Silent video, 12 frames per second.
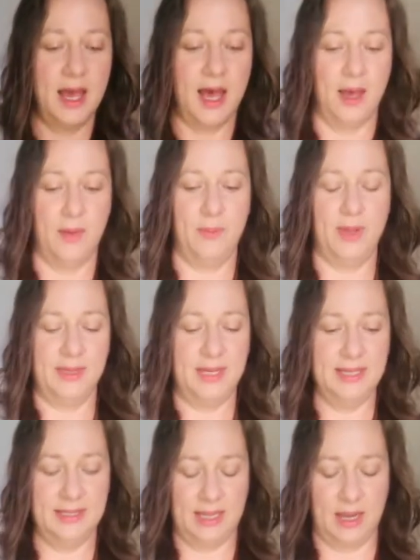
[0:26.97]
Uh, but the
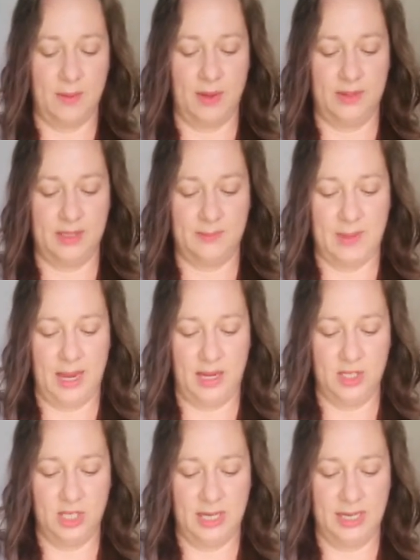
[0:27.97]
neat thing about this
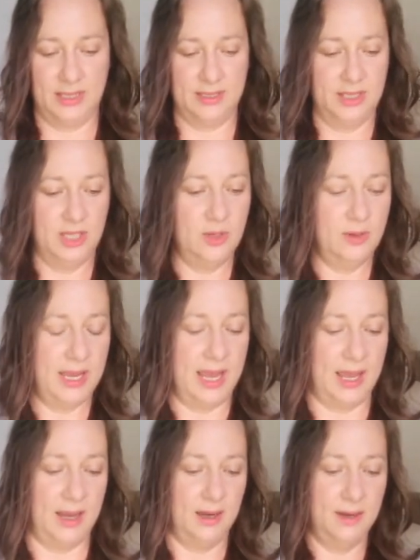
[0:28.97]
page is you
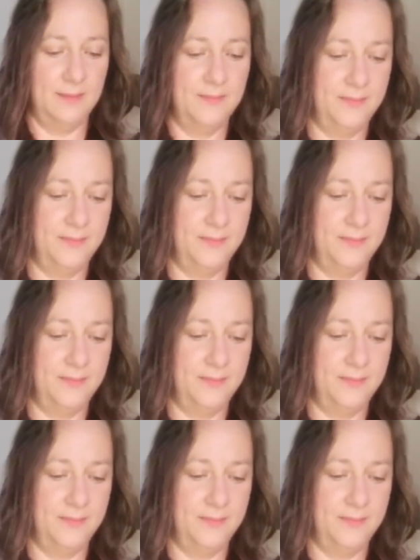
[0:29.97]
can